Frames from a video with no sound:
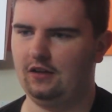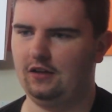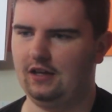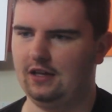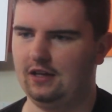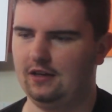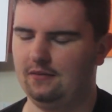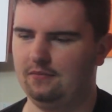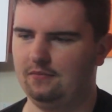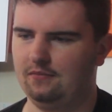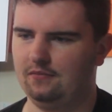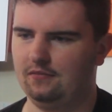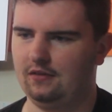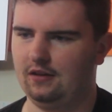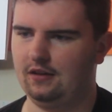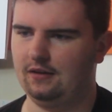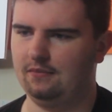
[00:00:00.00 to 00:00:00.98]

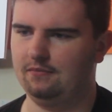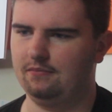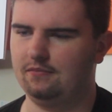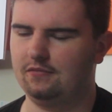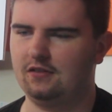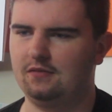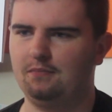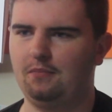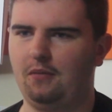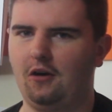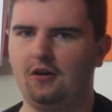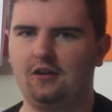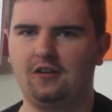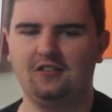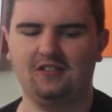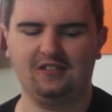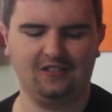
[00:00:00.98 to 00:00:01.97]
I'm
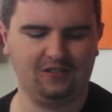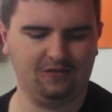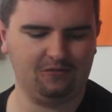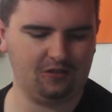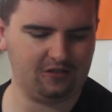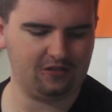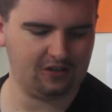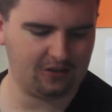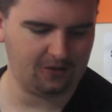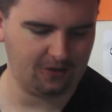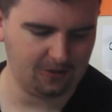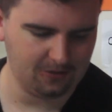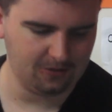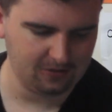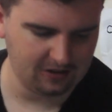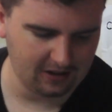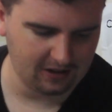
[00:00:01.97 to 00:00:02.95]
Sparkling, what's it
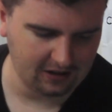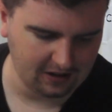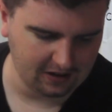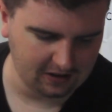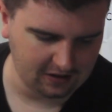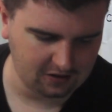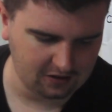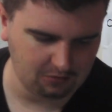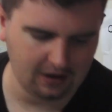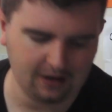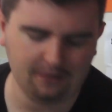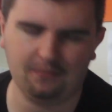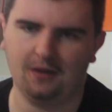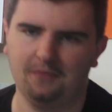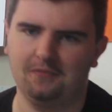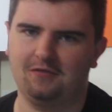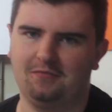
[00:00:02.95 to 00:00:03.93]
called? Sweating
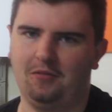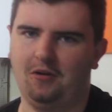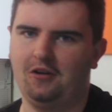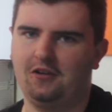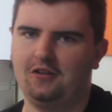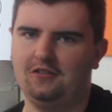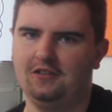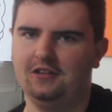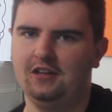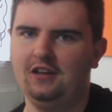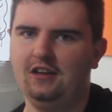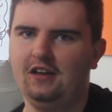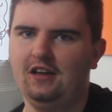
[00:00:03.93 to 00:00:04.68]
But I'm Sparkling,